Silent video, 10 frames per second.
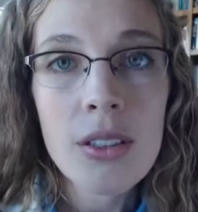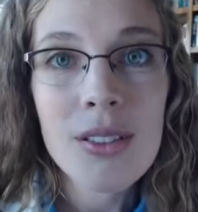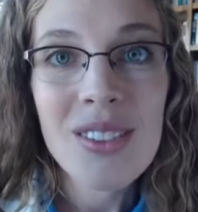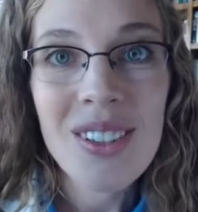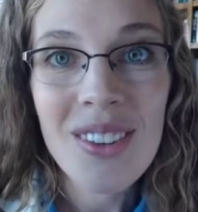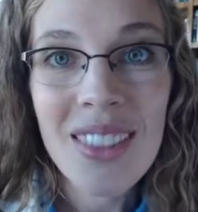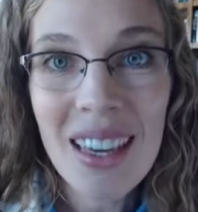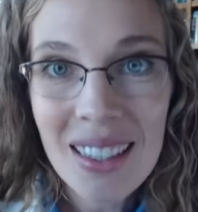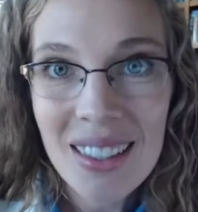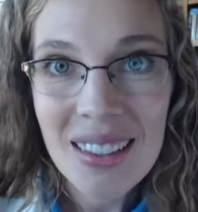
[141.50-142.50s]
So
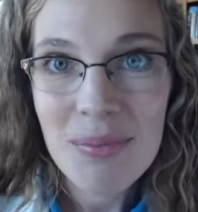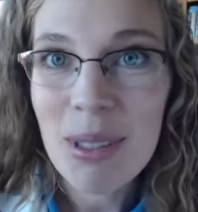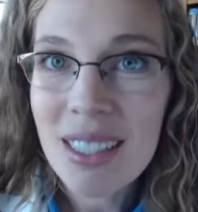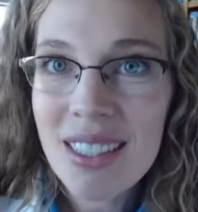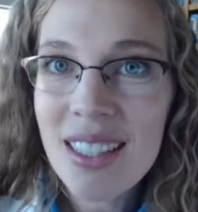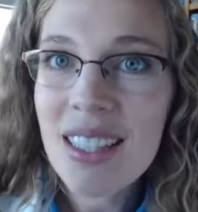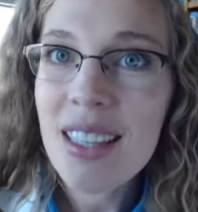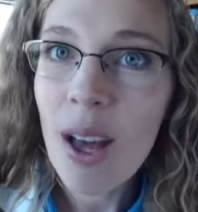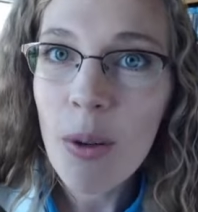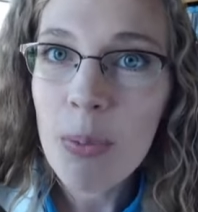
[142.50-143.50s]
that means it's
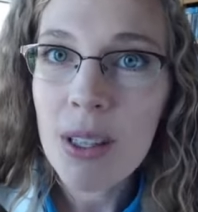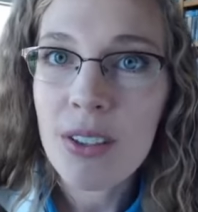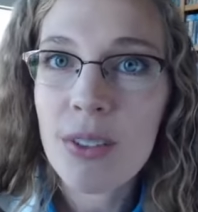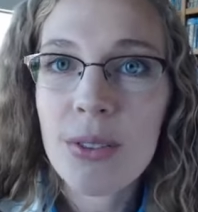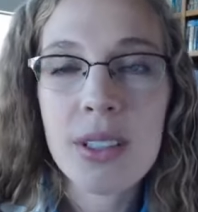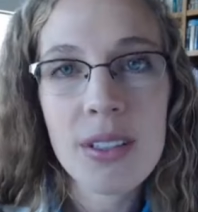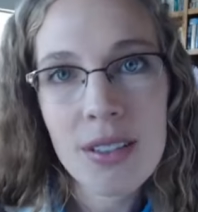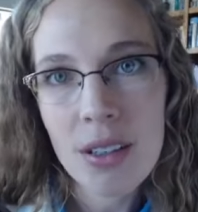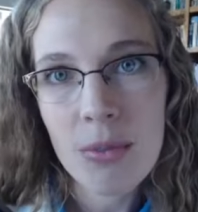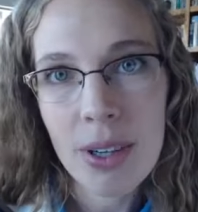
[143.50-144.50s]
helping you in
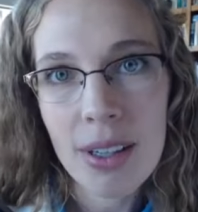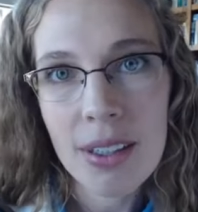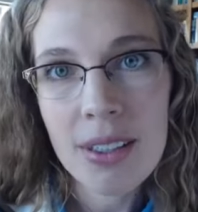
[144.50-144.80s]
some way.